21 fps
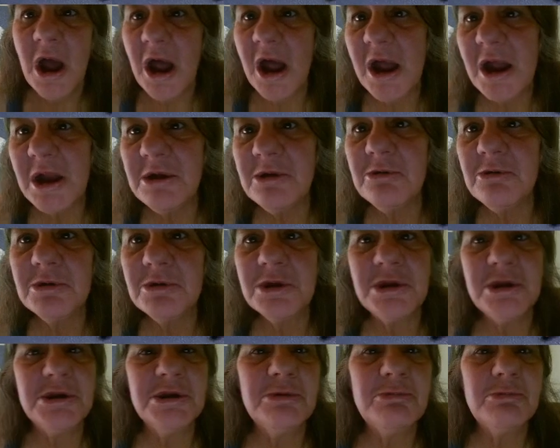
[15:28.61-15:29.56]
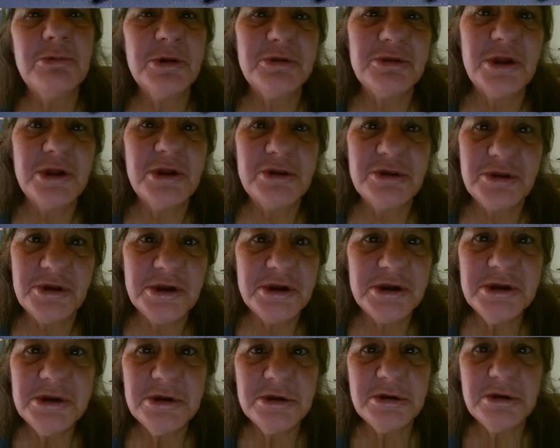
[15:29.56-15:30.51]
I don't care what they
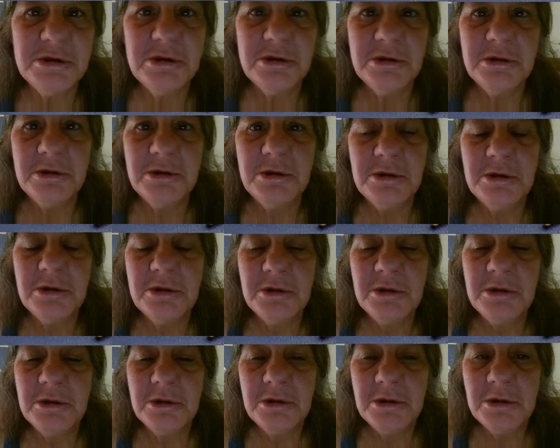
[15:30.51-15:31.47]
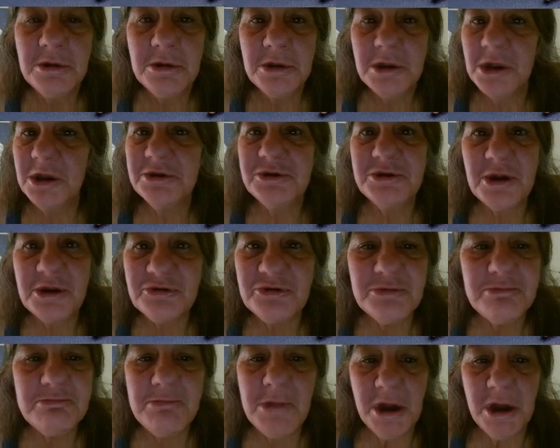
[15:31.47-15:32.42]
think. It
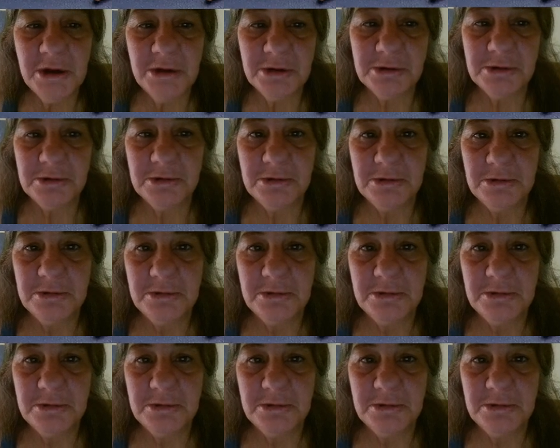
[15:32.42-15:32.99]
doesn't matter.